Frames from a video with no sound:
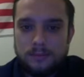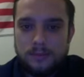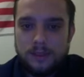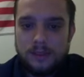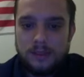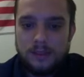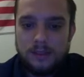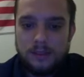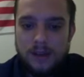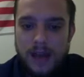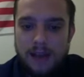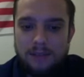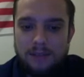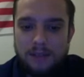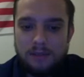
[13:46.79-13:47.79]
So
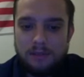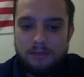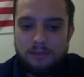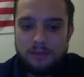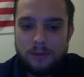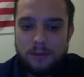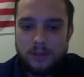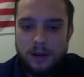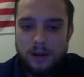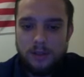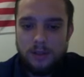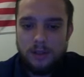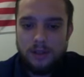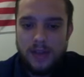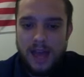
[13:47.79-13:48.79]
after I've filled out
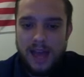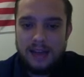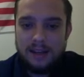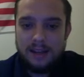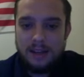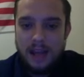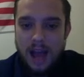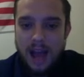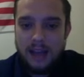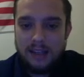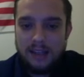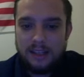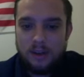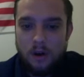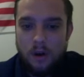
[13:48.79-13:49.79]
that, I
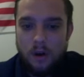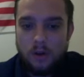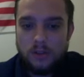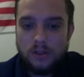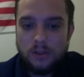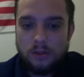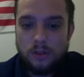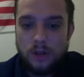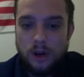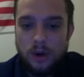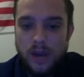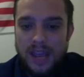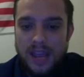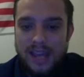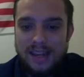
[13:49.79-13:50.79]
can also go
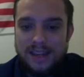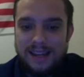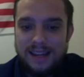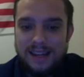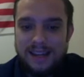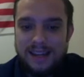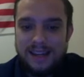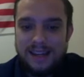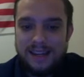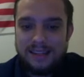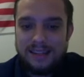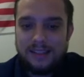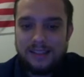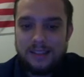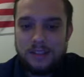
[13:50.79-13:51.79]
and
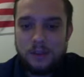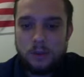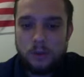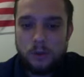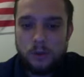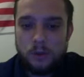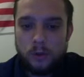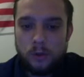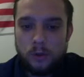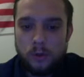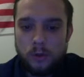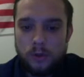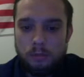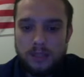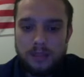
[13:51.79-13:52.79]
exclude
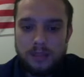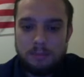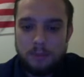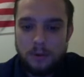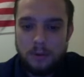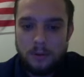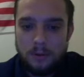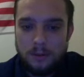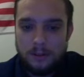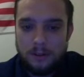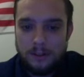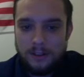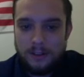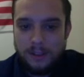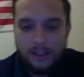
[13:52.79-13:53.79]
people.
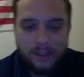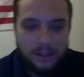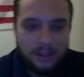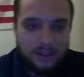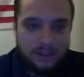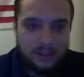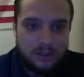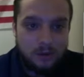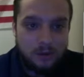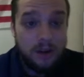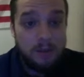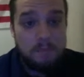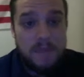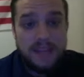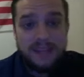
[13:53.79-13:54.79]
So if
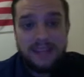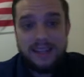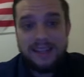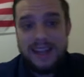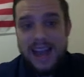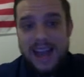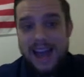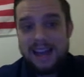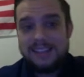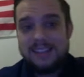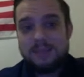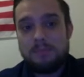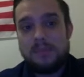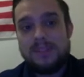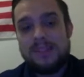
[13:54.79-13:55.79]
I'm making an ad
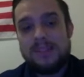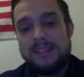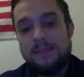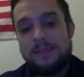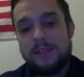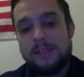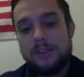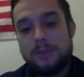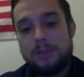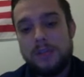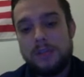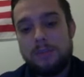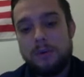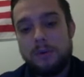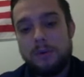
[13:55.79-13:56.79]
specific to
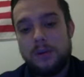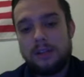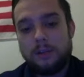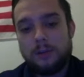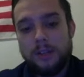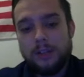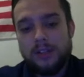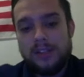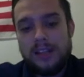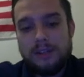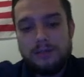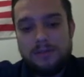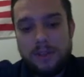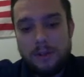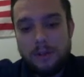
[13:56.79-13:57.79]
people in the real estate
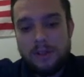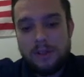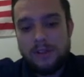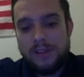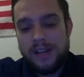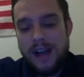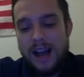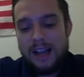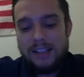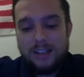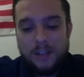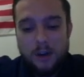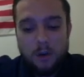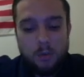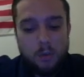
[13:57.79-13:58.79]
field, then I
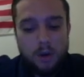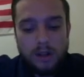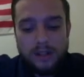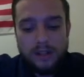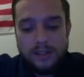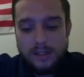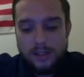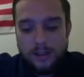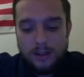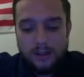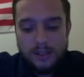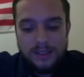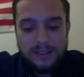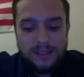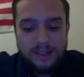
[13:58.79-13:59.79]
don't want it to go to,
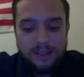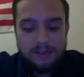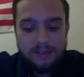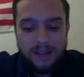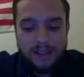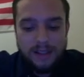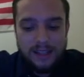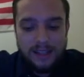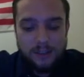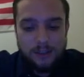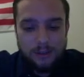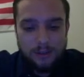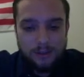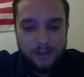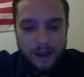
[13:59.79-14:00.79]
say, financial
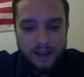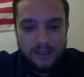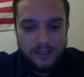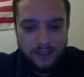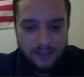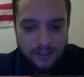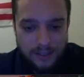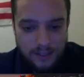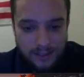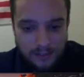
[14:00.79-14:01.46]
advisors